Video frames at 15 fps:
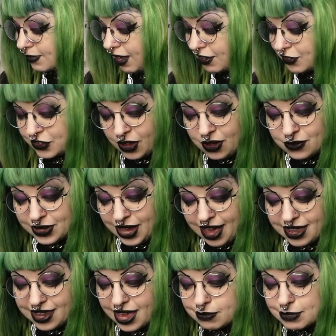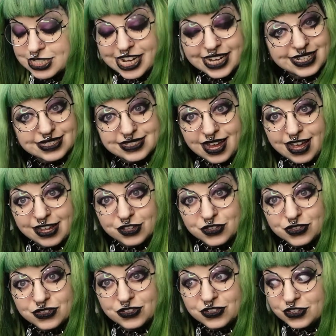So yeah, like my jacket
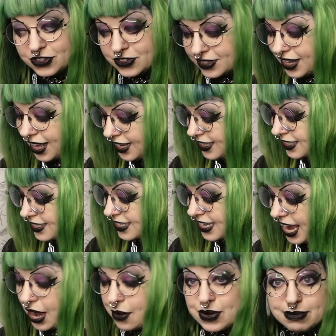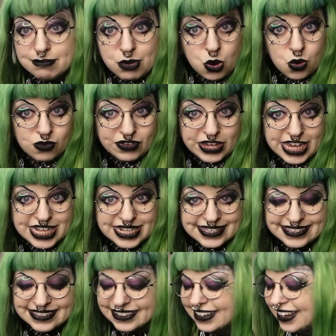says, do you like scary
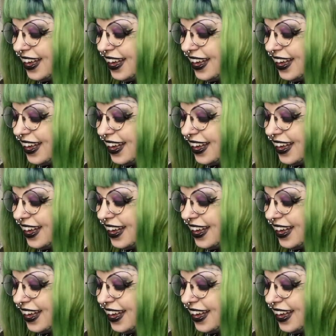movies?